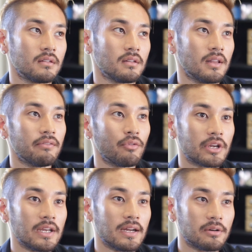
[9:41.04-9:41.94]
love
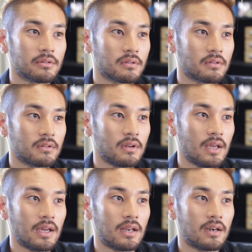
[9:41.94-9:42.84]
working out,
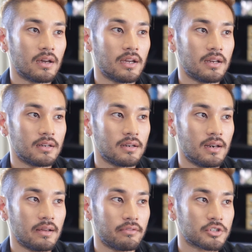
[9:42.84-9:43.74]
and I
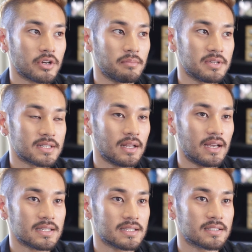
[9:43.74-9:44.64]
never try to miss a
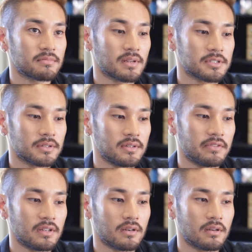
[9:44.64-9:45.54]
class, and sometimes I'll
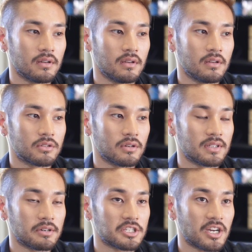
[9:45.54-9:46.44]
even turn
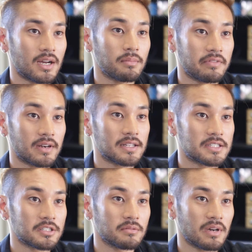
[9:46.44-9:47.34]
down a job if it cuts
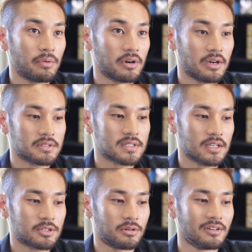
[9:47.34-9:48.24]
into my workout
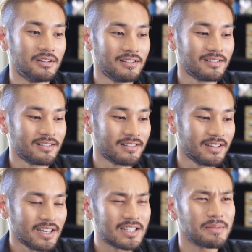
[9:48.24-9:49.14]
schedule.
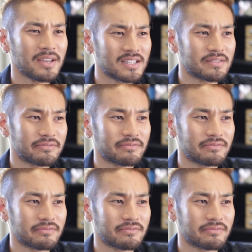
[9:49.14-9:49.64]
Depends